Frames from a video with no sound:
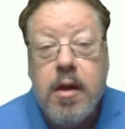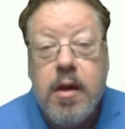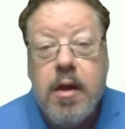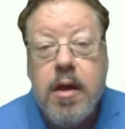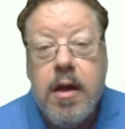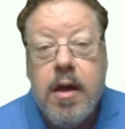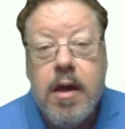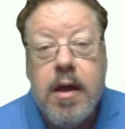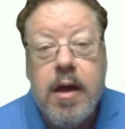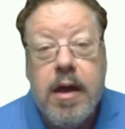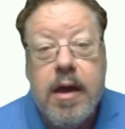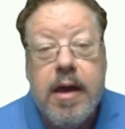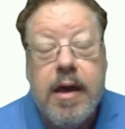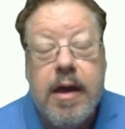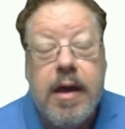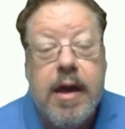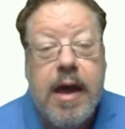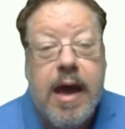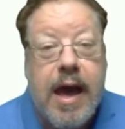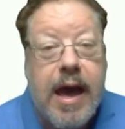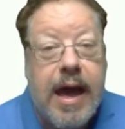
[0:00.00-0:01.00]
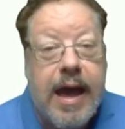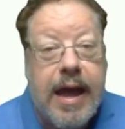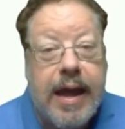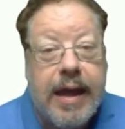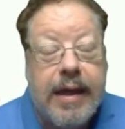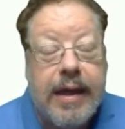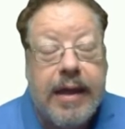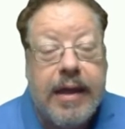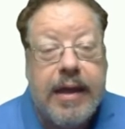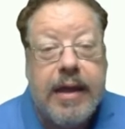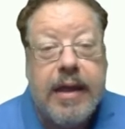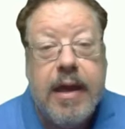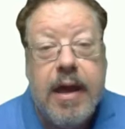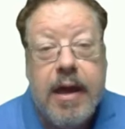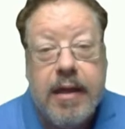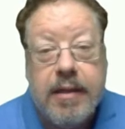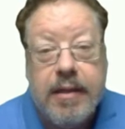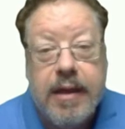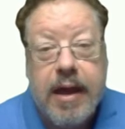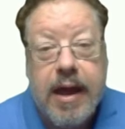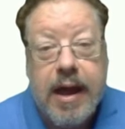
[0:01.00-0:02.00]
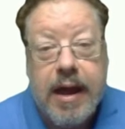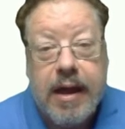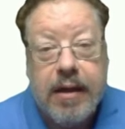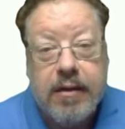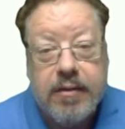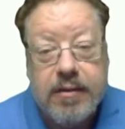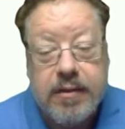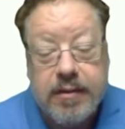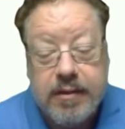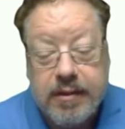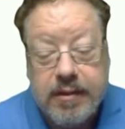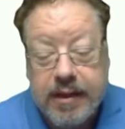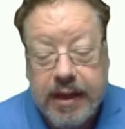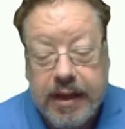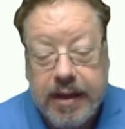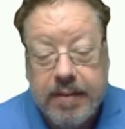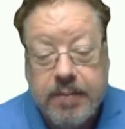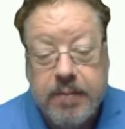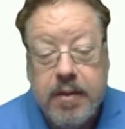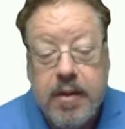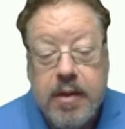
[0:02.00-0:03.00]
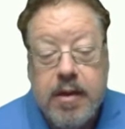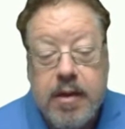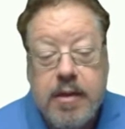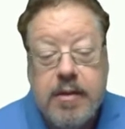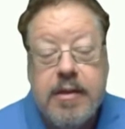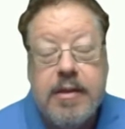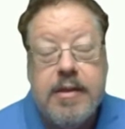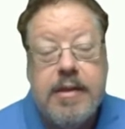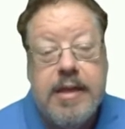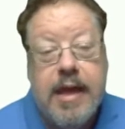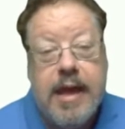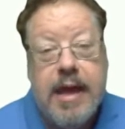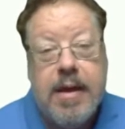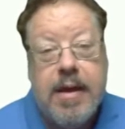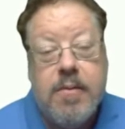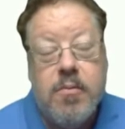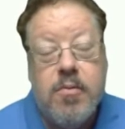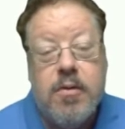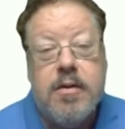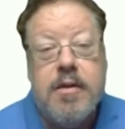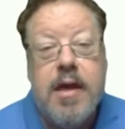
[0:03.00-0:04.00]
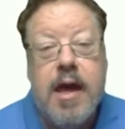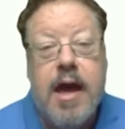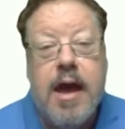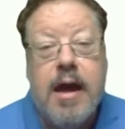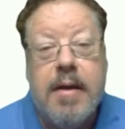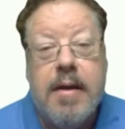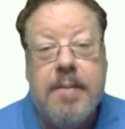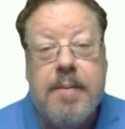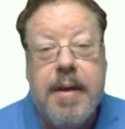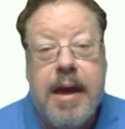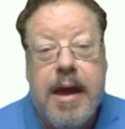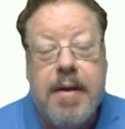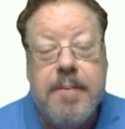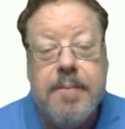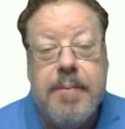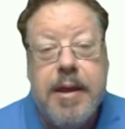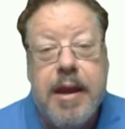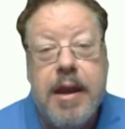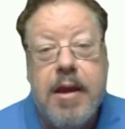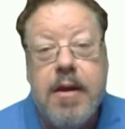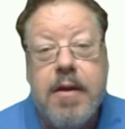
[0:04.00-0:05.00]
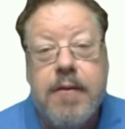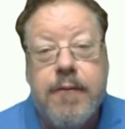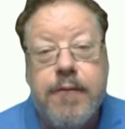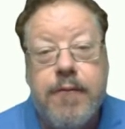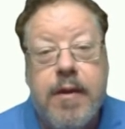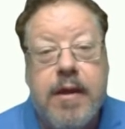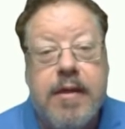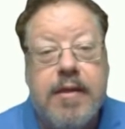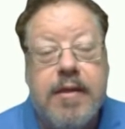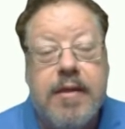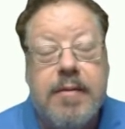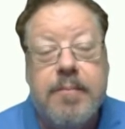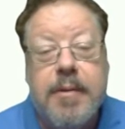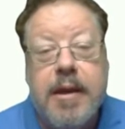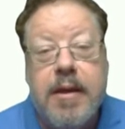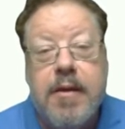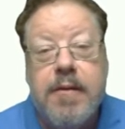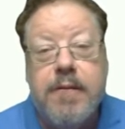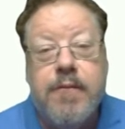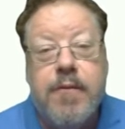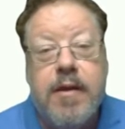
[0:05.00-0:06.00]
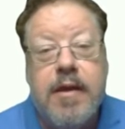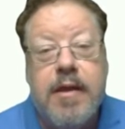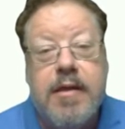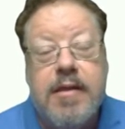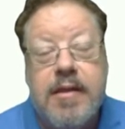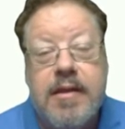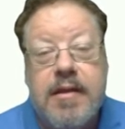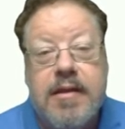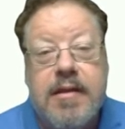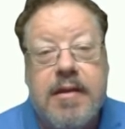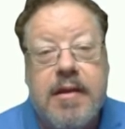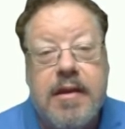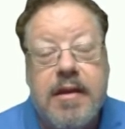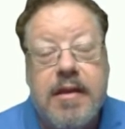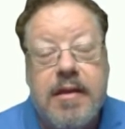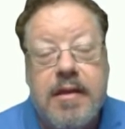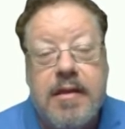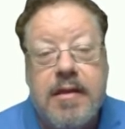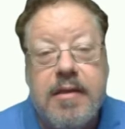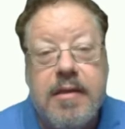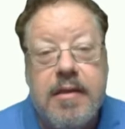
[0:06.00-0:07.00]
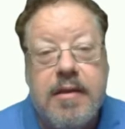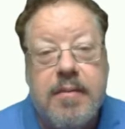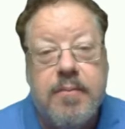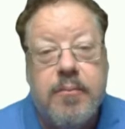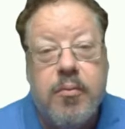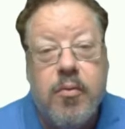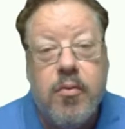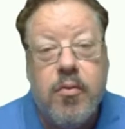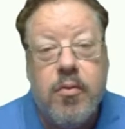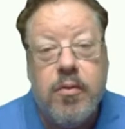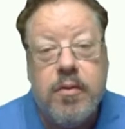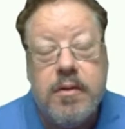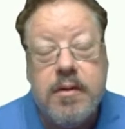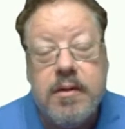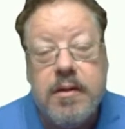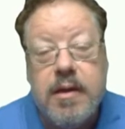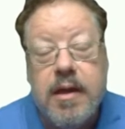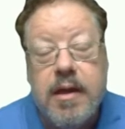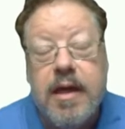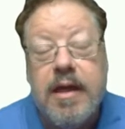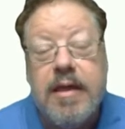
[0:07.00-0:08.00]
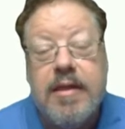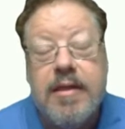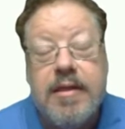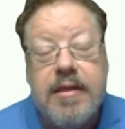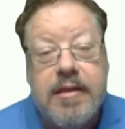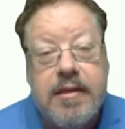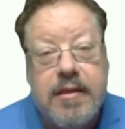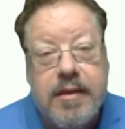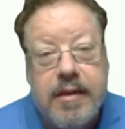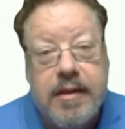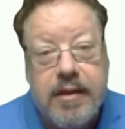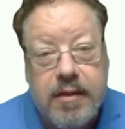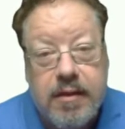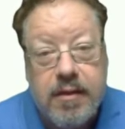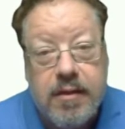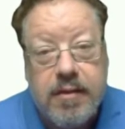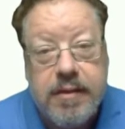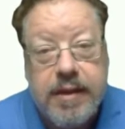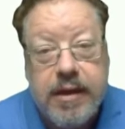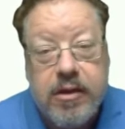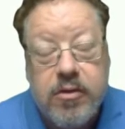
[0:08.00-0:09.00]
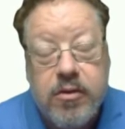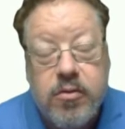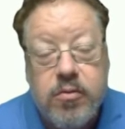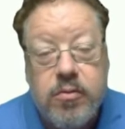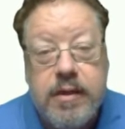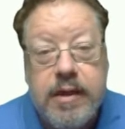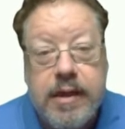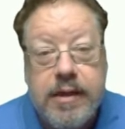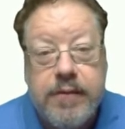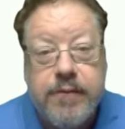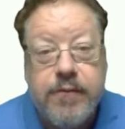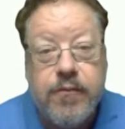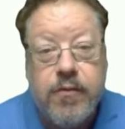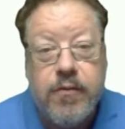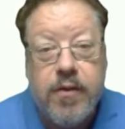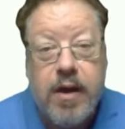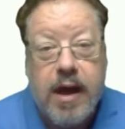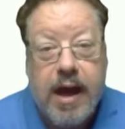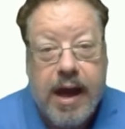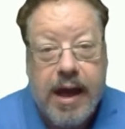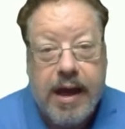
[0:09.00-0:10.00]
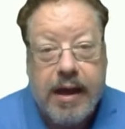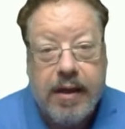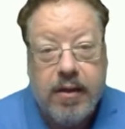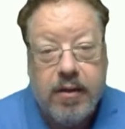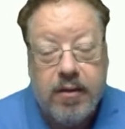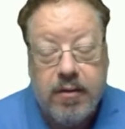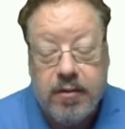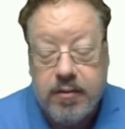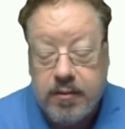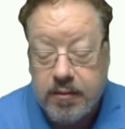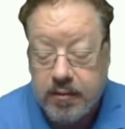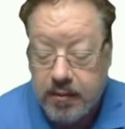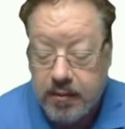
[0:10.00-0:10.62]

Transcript: high on the IELTS exam. Today I'm going to talk about paraphrasing. Paraphrasing is an important skill that you need for IELTS.